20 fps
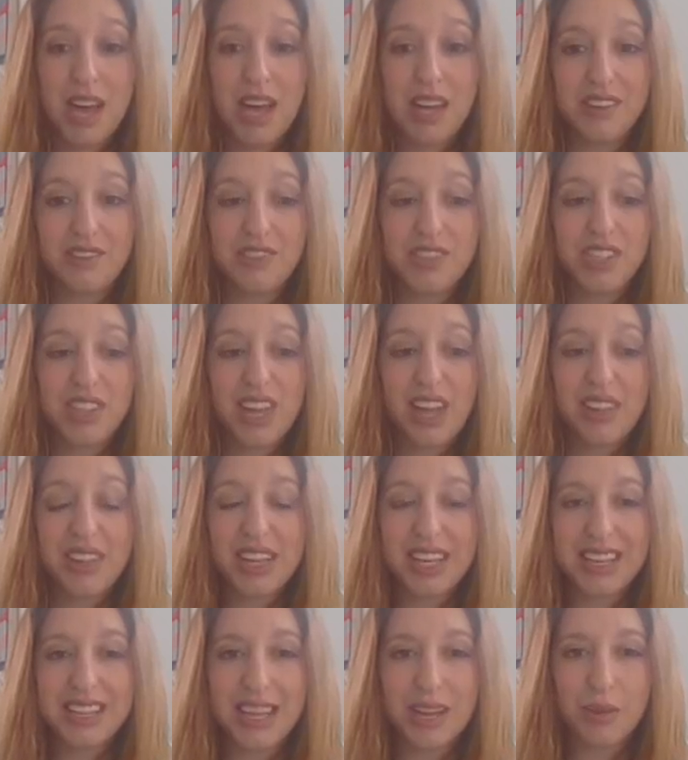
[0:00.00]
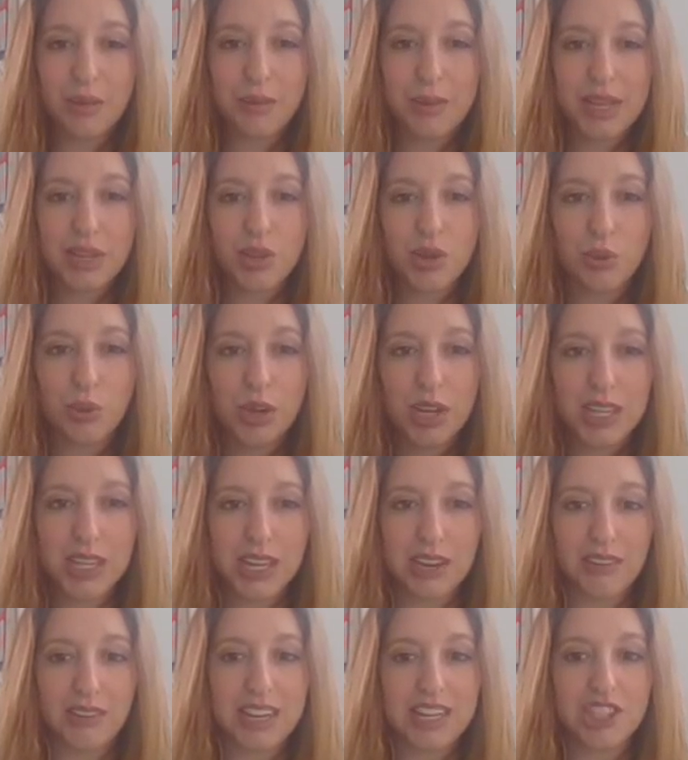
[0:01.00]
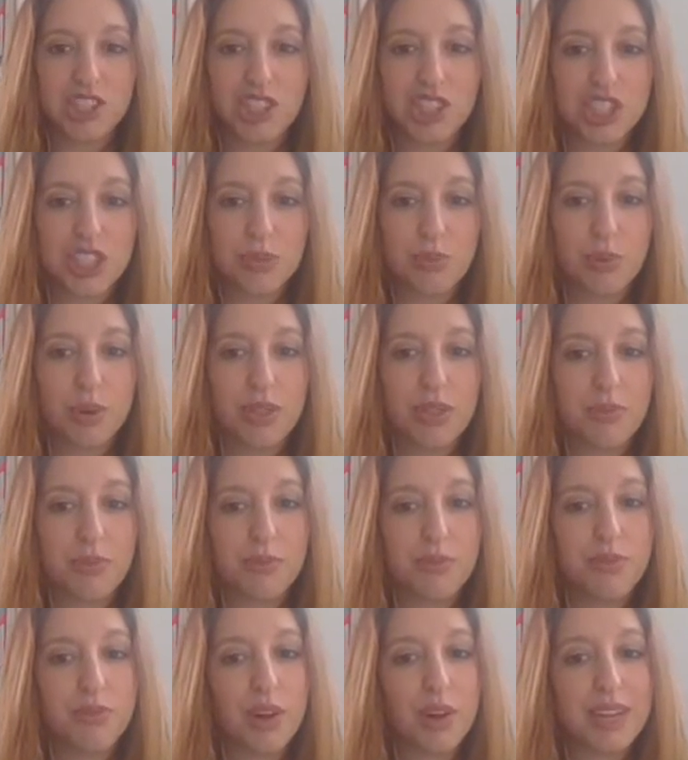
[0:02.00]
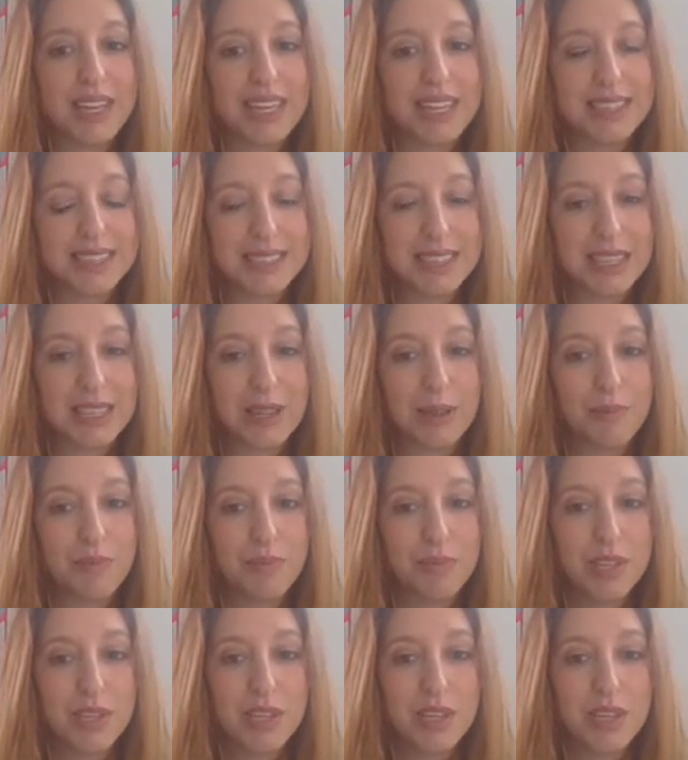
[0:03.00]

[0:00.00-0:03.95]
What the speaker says: And I think that will make your working relationship with them far easier.